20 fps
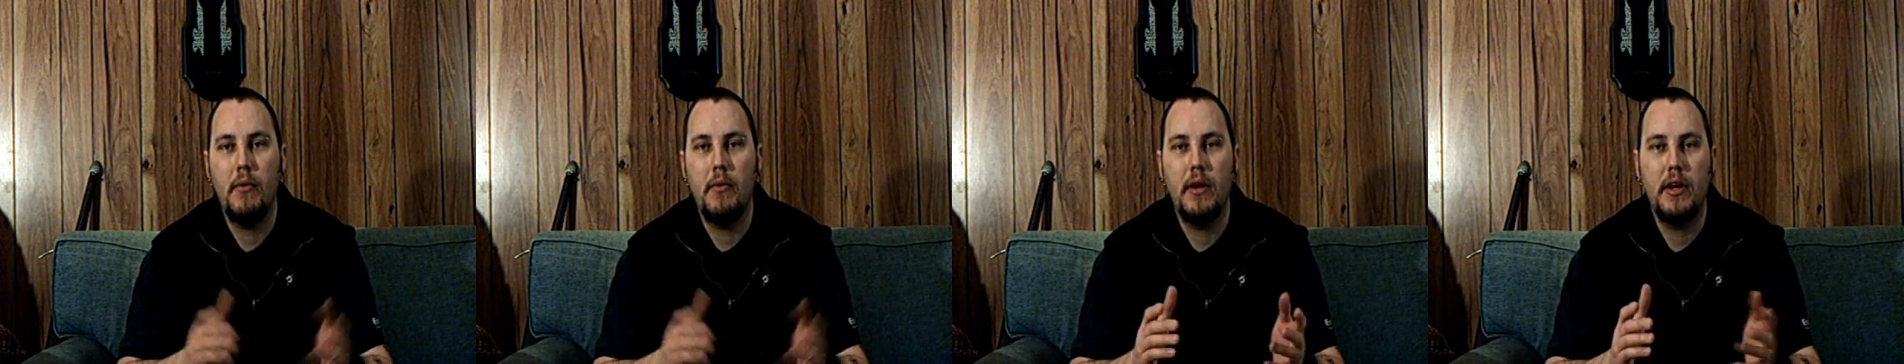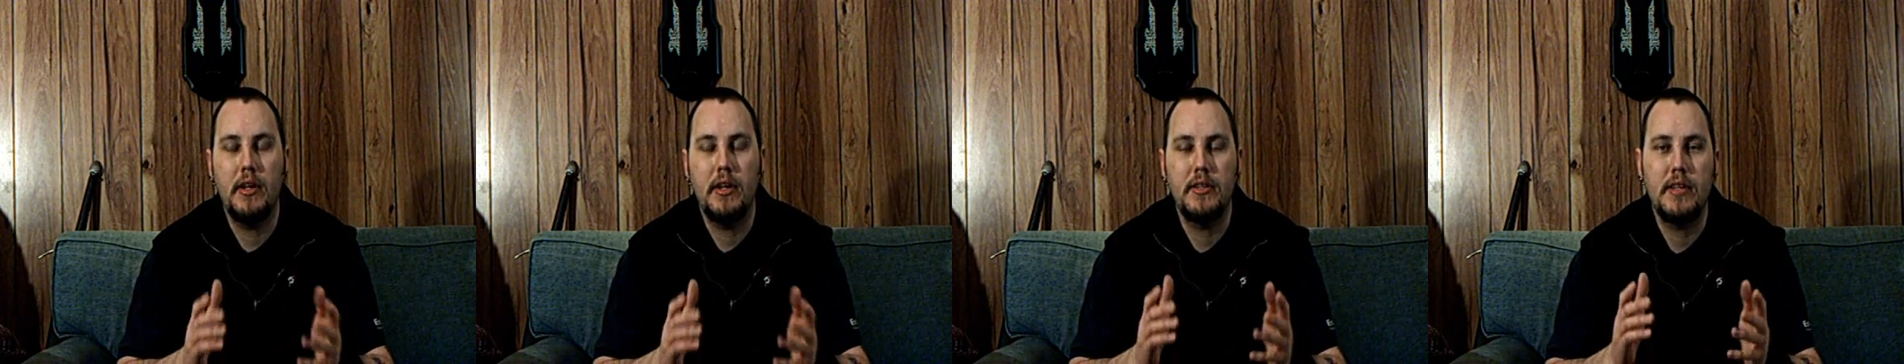
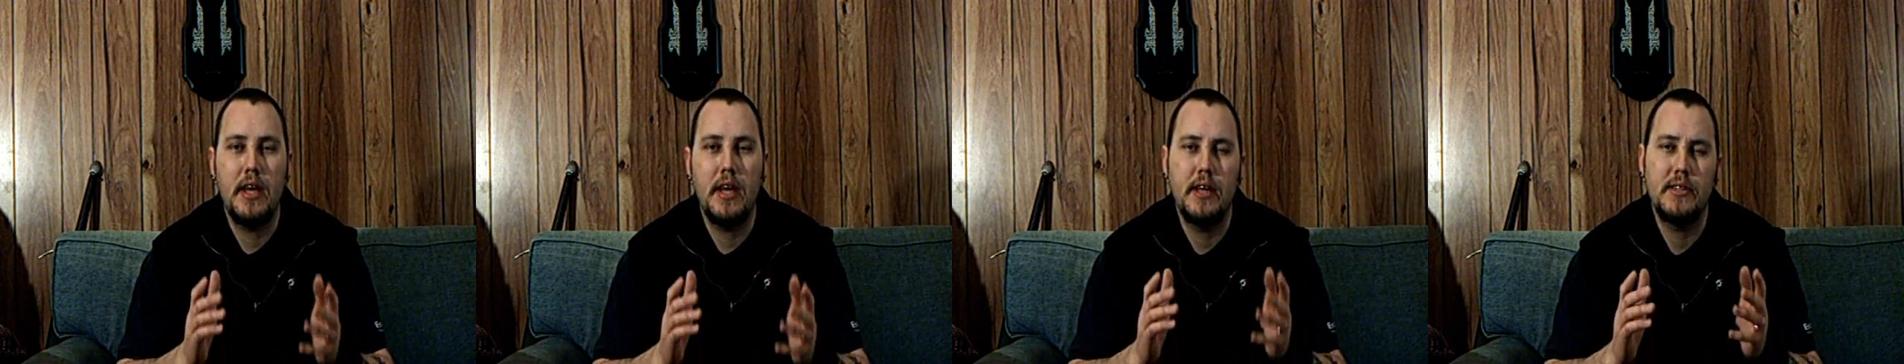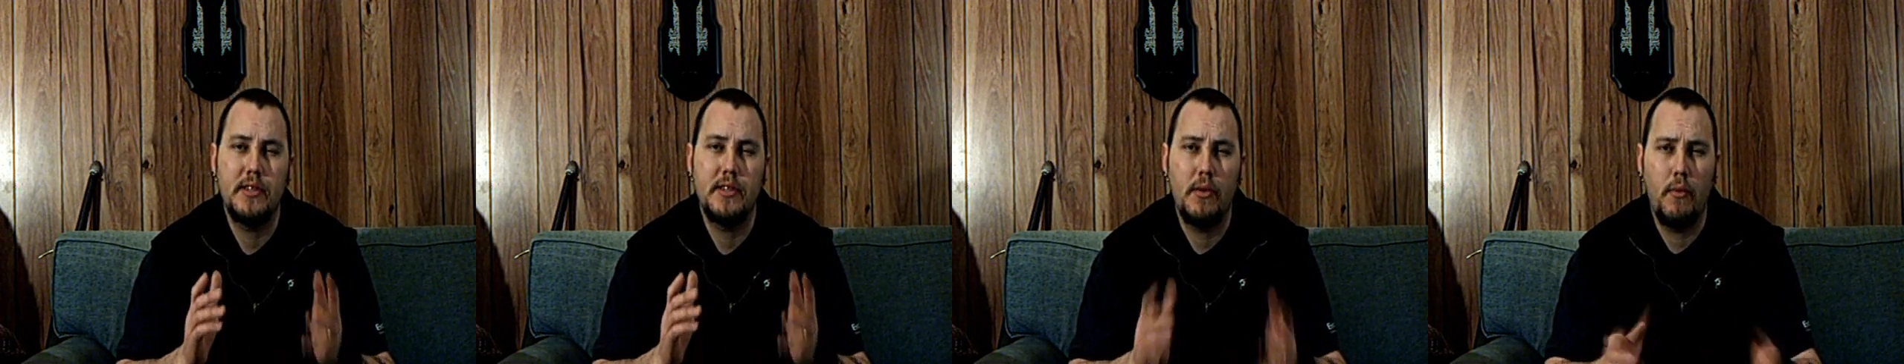I wanted to
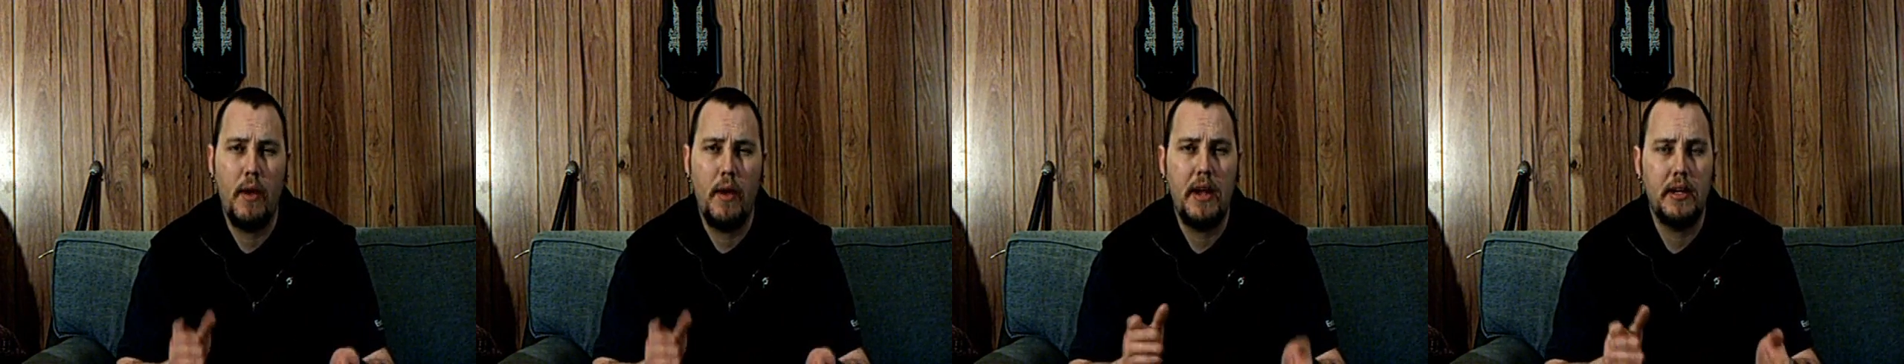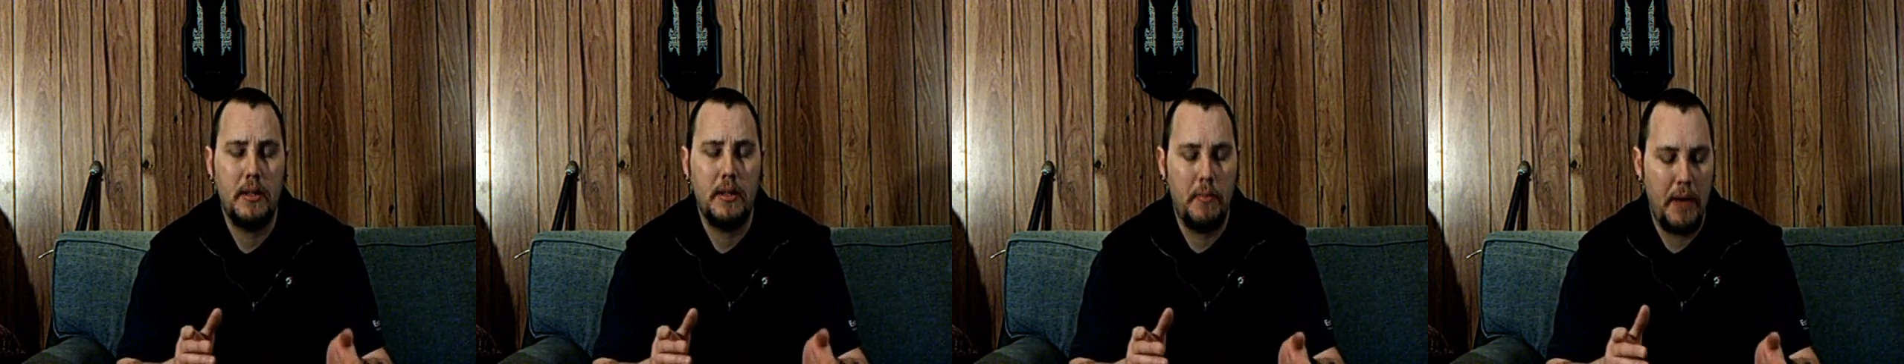test the
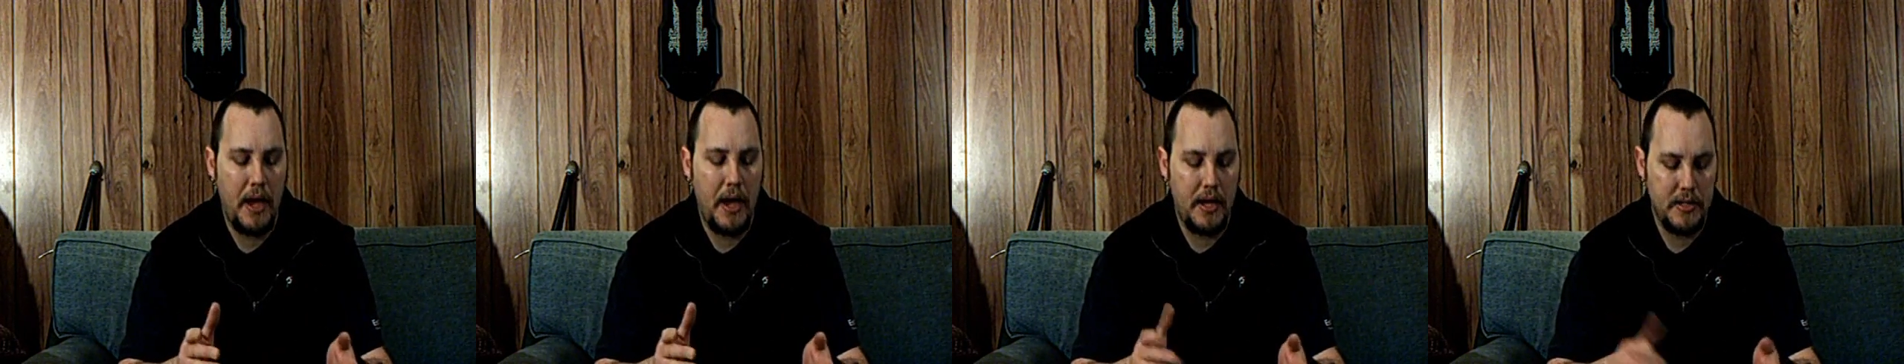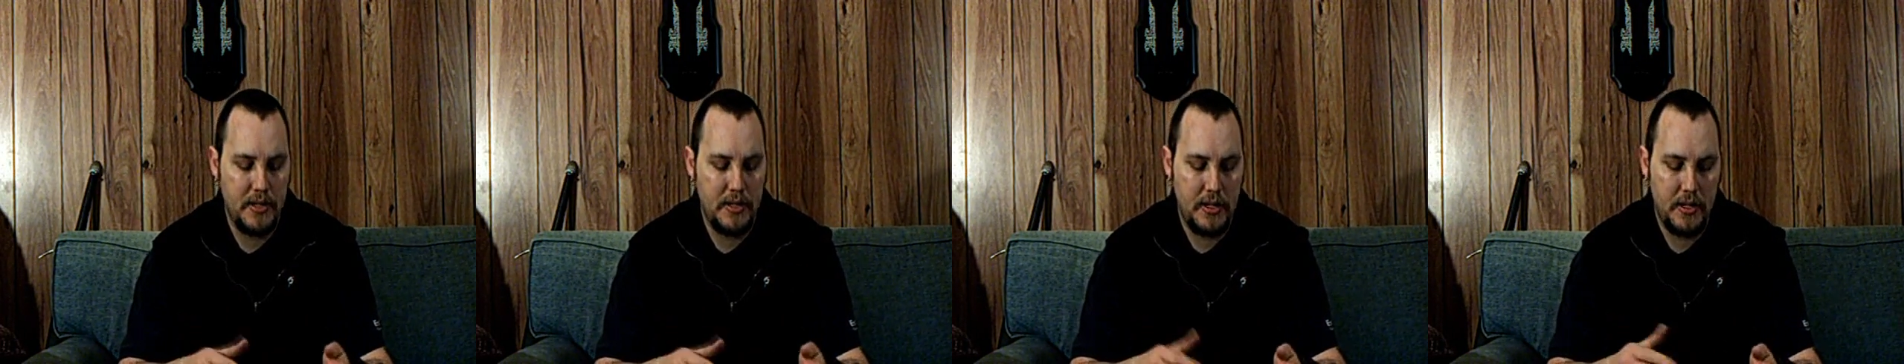weight
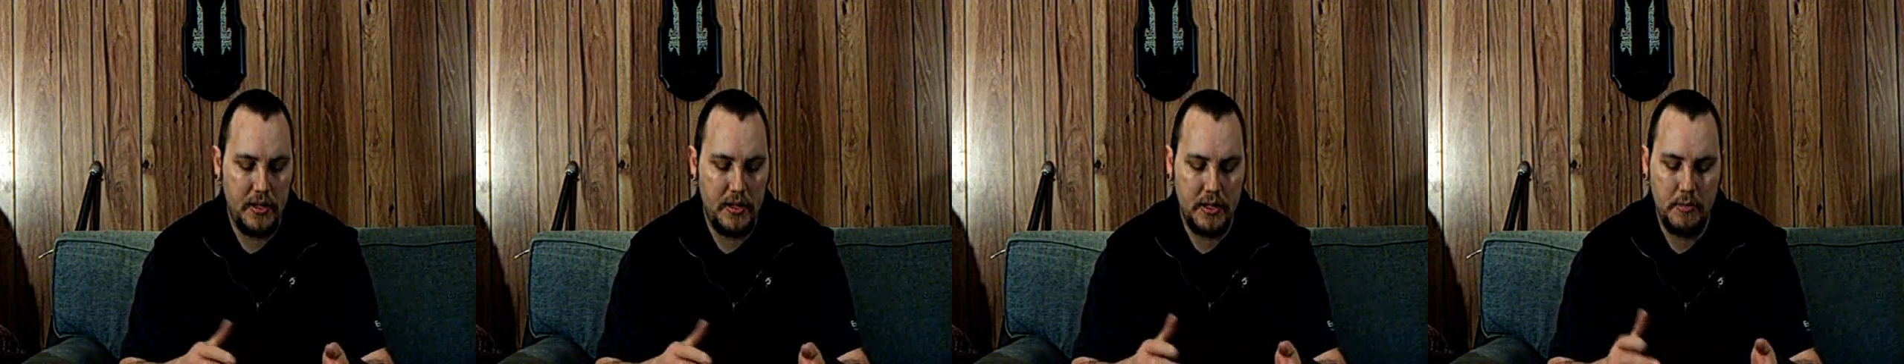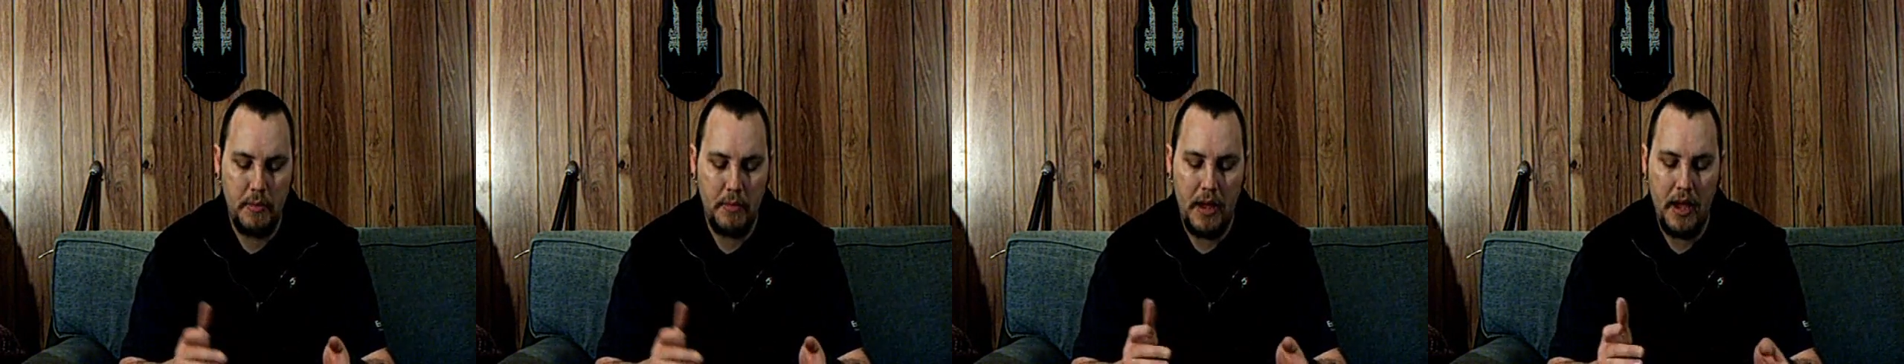
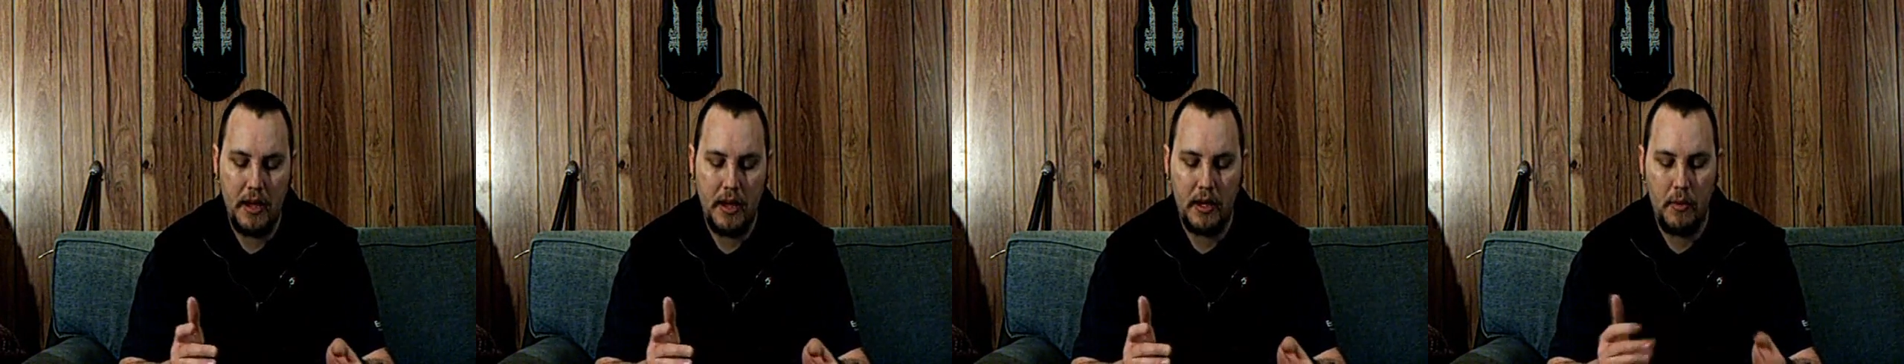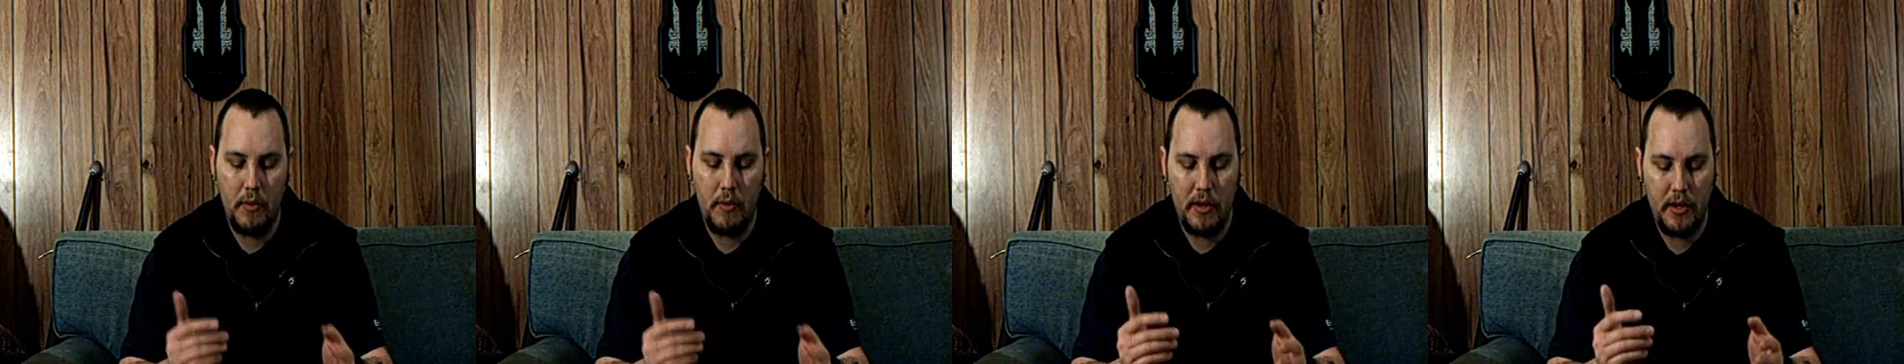capacity of this pack.